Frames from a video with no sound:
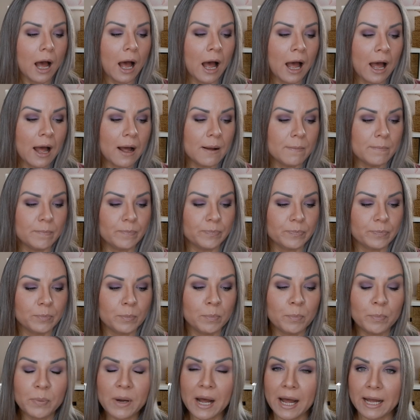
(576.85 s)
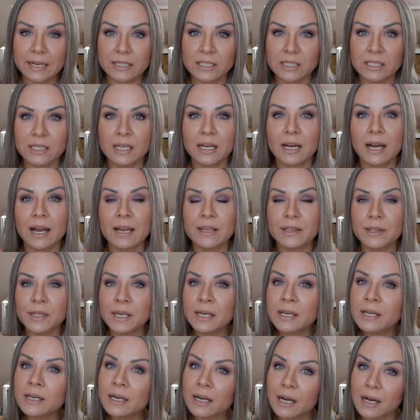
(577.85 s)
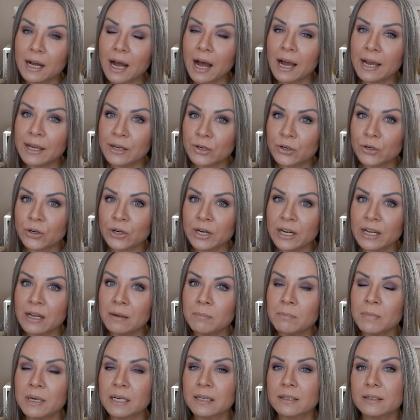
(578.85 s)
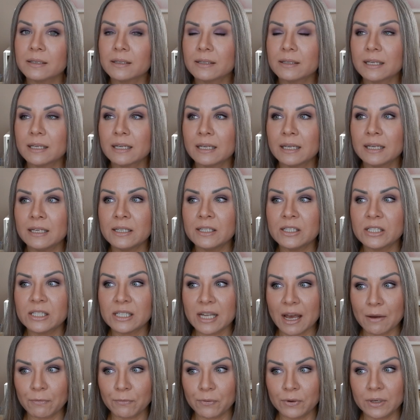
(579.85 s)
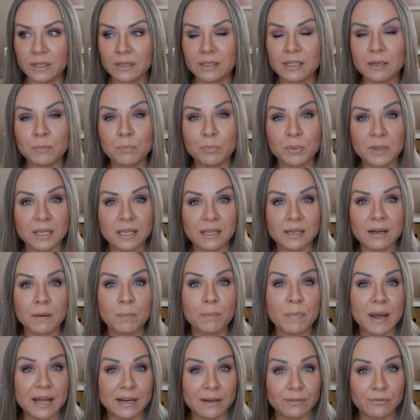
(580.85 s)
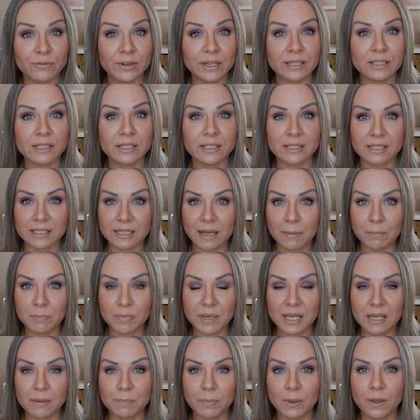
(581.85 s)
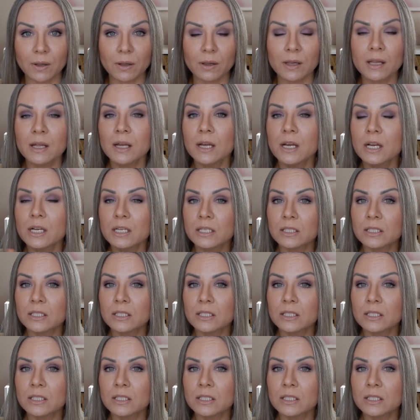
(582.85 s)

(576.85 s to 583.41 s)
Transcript: Um, but I think an eye cream can definitely be a benefit to some people.